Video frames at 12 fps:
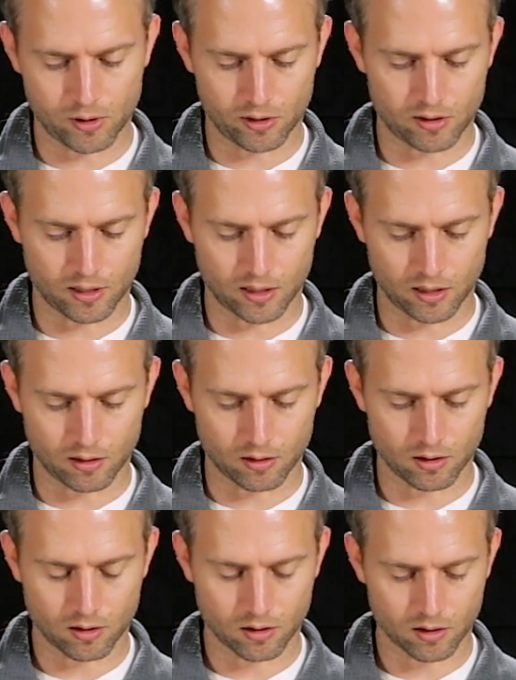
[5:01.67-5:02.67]
be
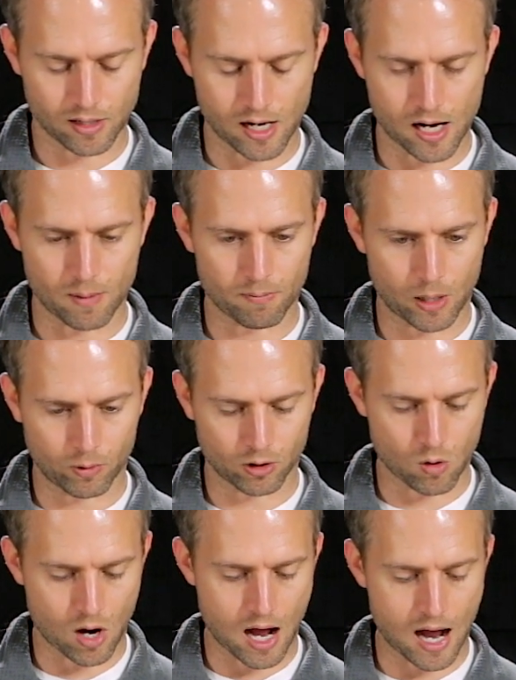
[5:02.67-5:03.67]
thinking, might want to
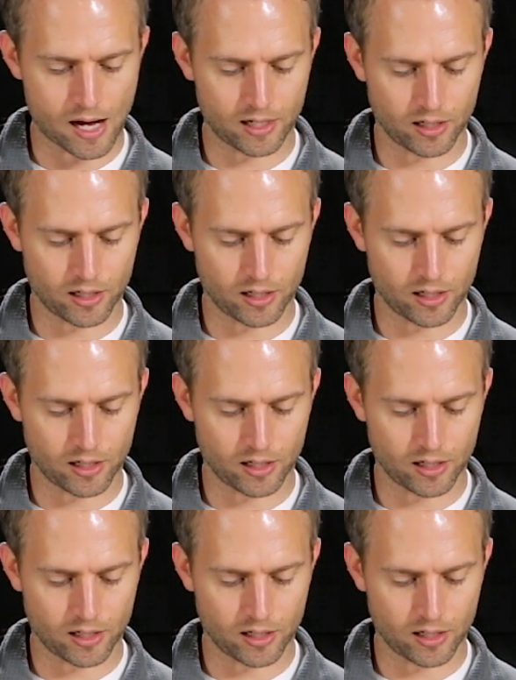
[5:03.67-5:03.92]
go high